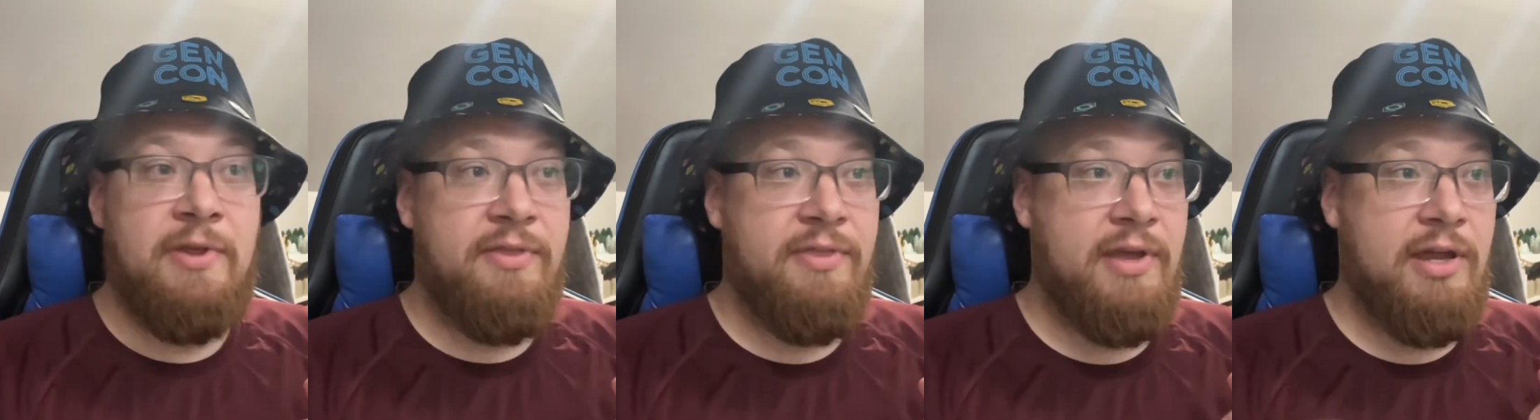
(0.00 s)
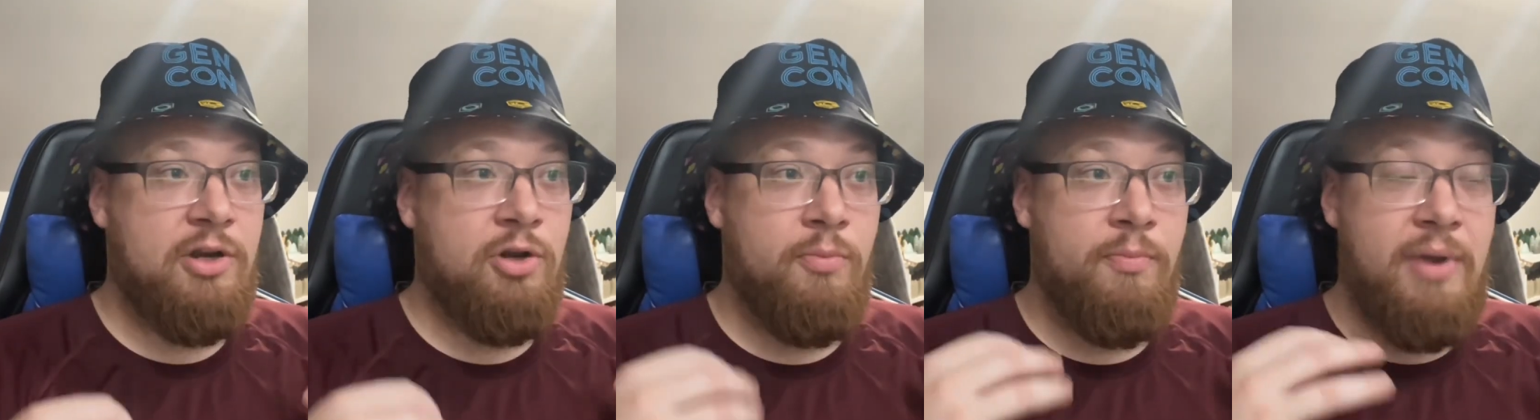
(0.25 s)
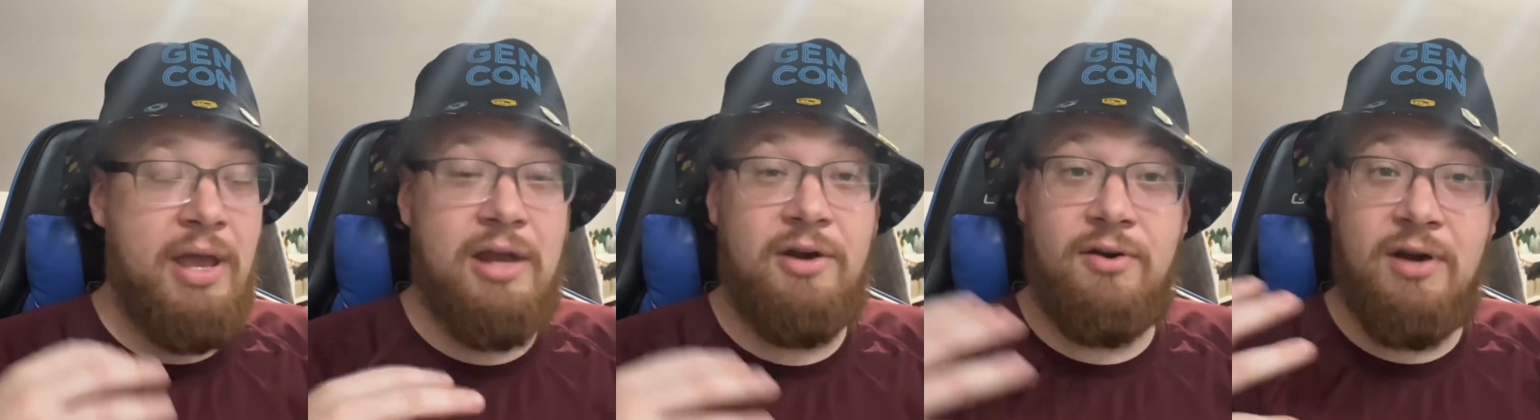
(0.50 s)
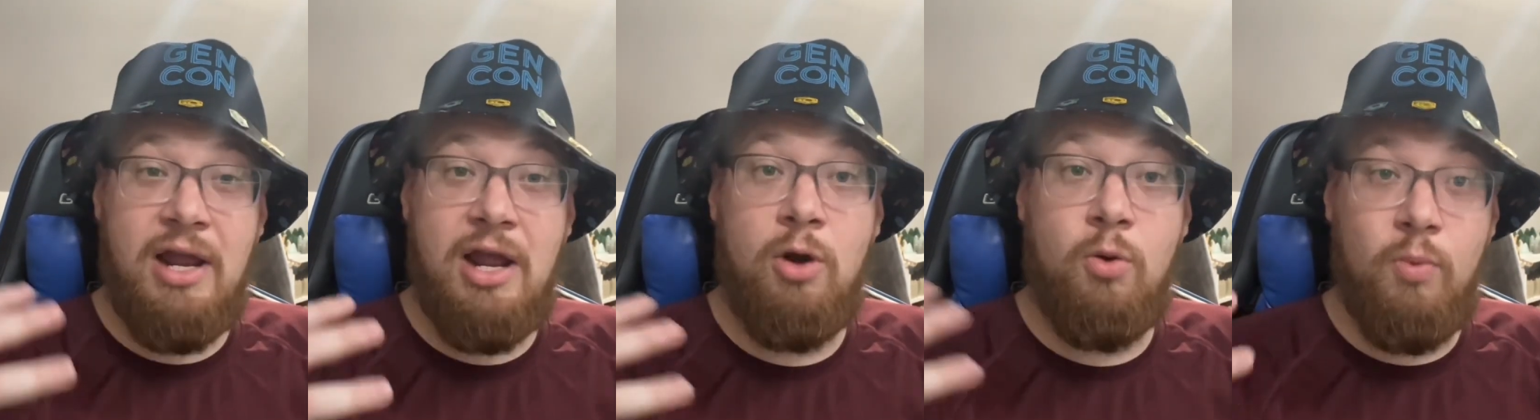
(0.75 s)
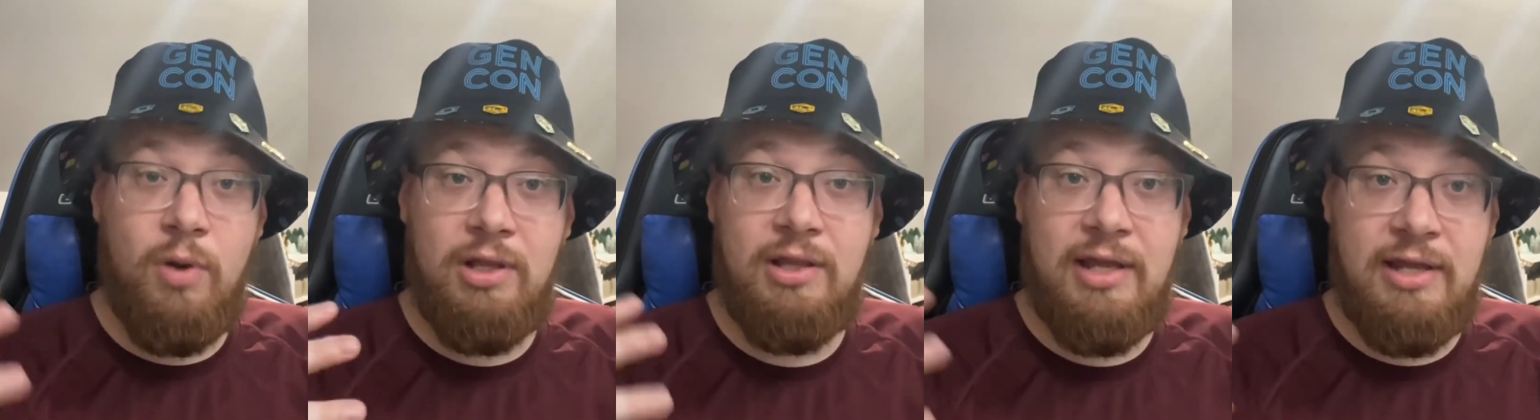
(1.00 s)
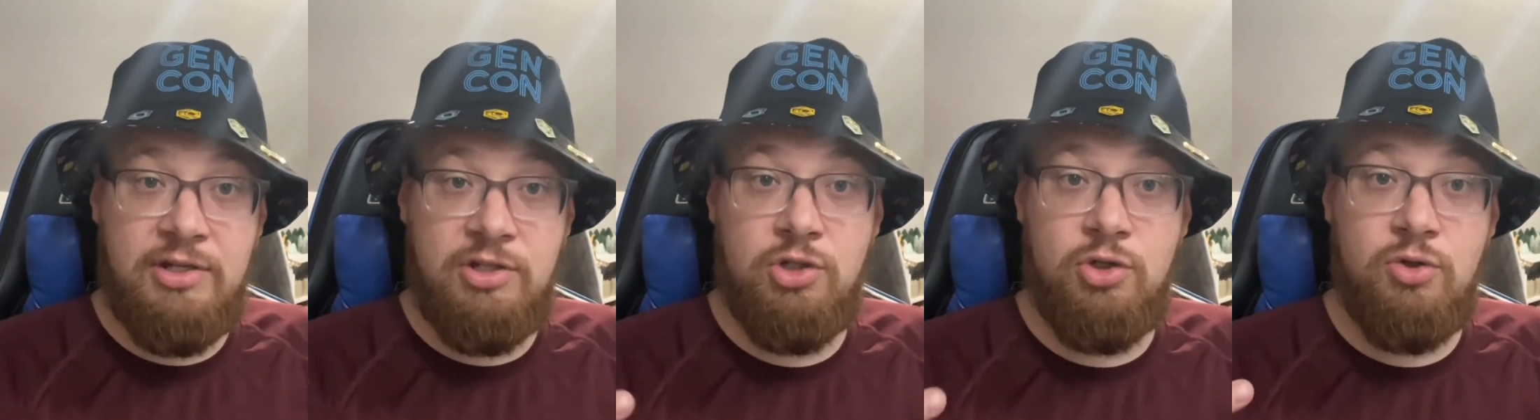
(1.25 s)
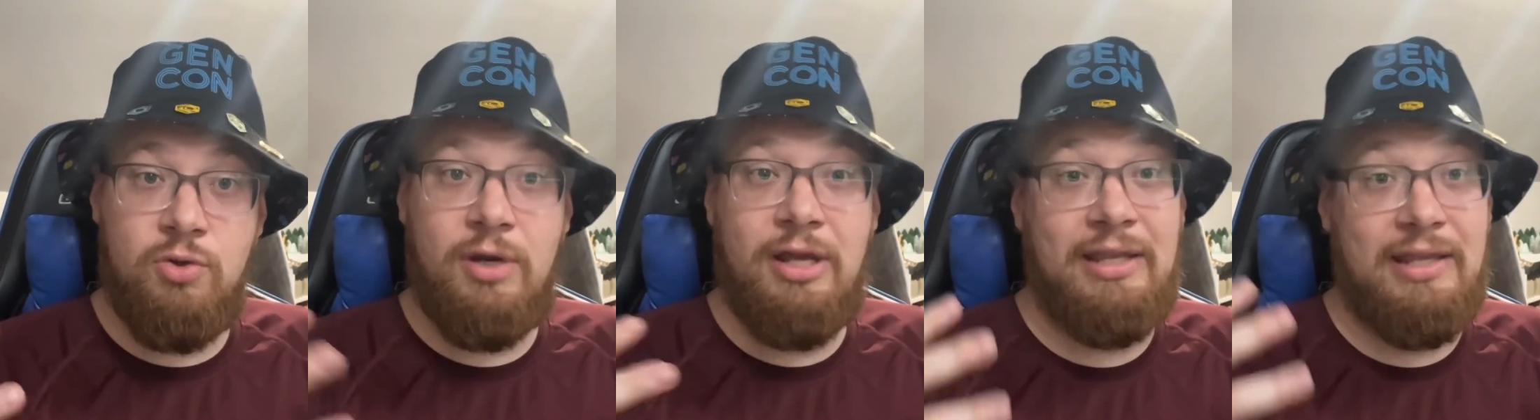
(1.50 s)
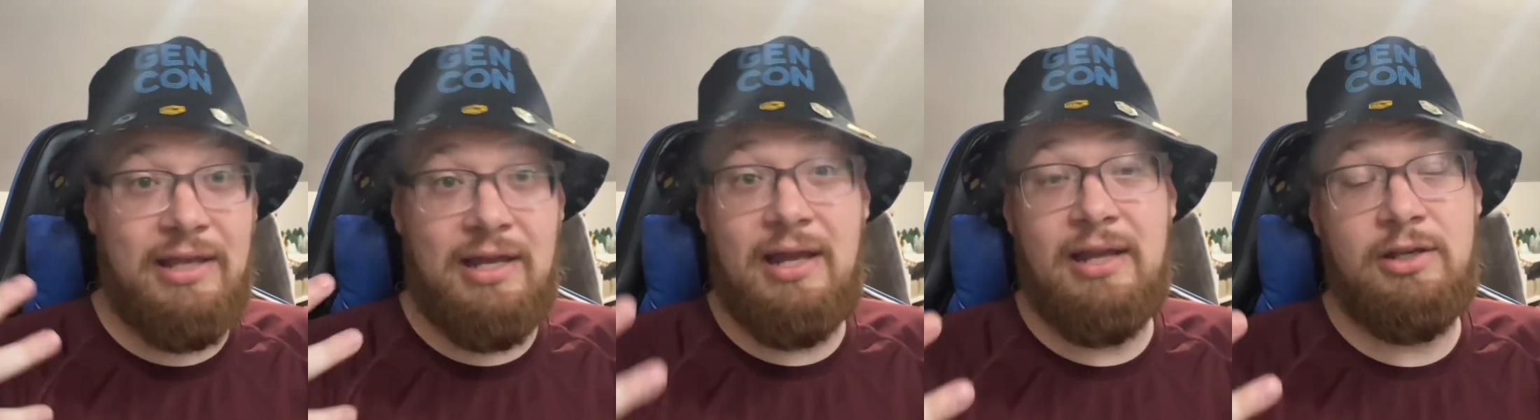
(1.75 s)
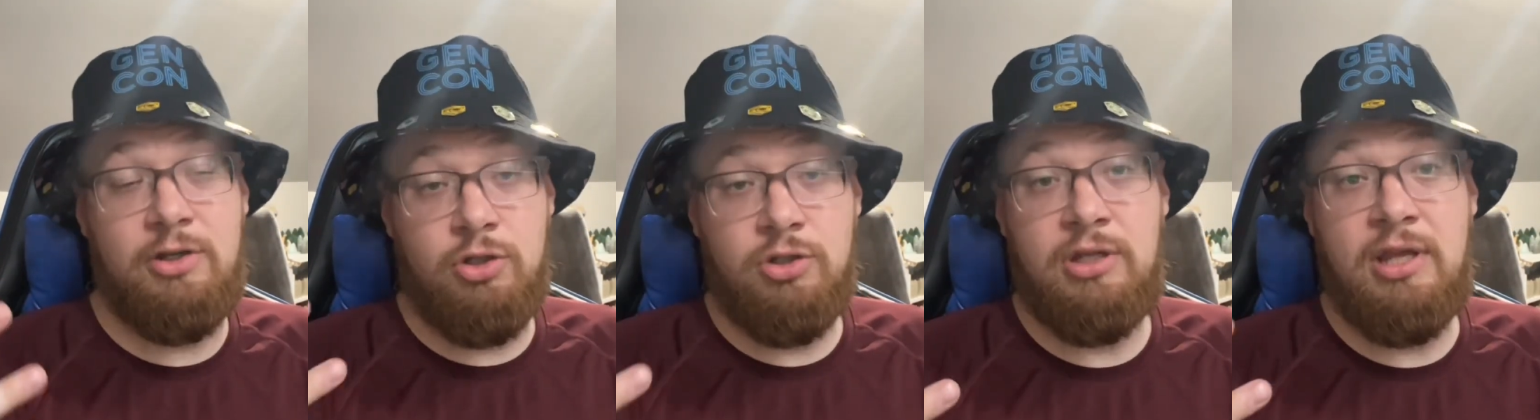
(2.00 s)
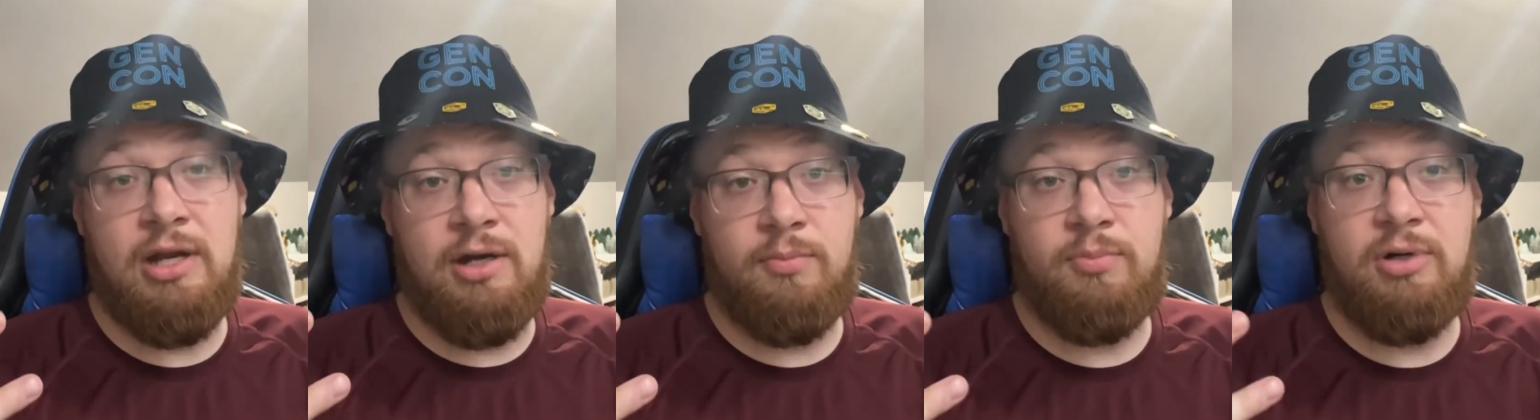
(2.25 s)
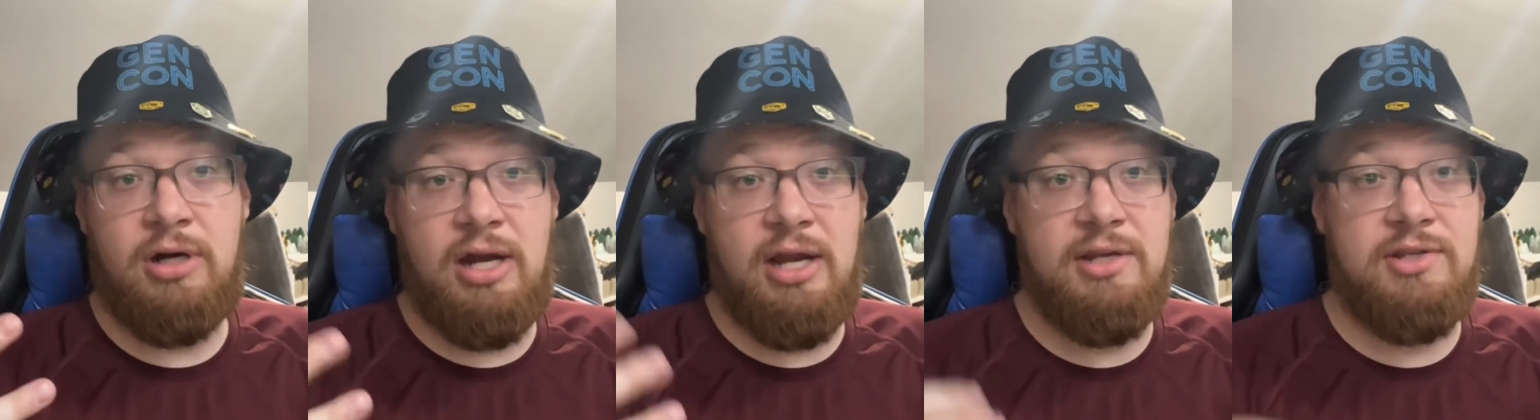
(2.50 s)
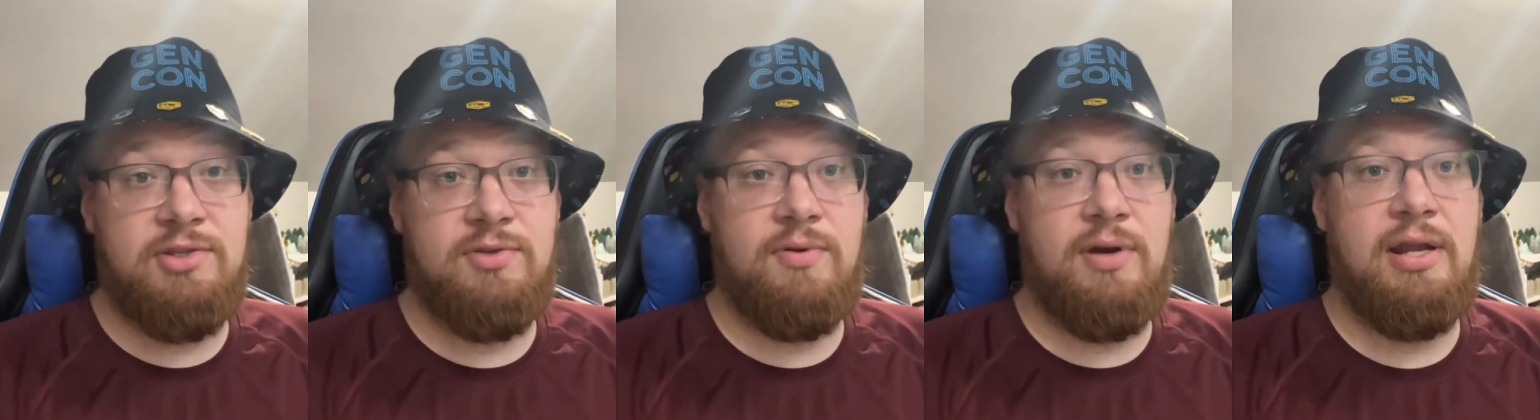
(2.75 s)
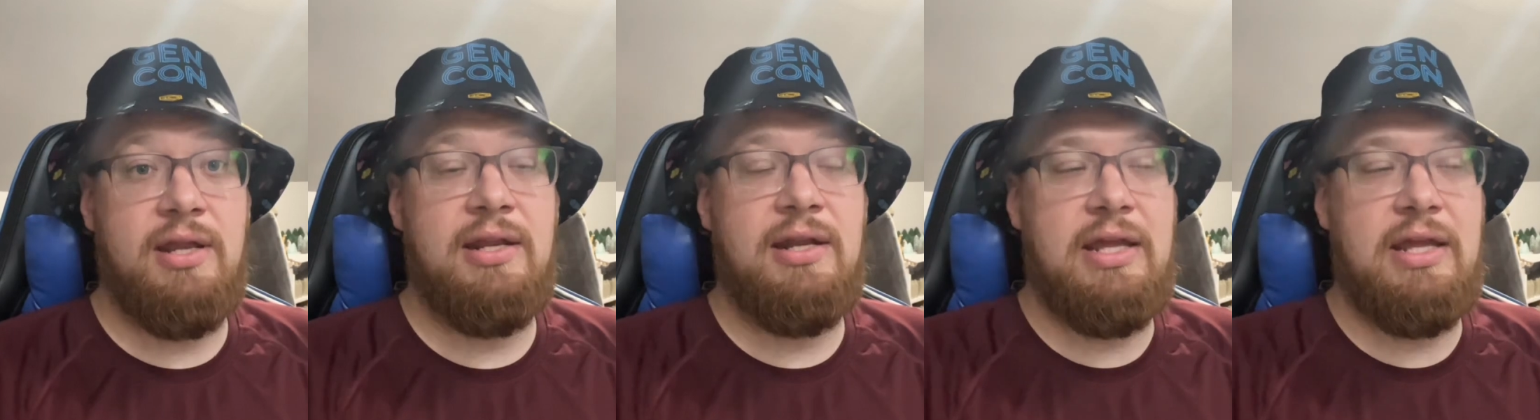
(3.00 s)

that no matter how well I do, I could get a prize, right?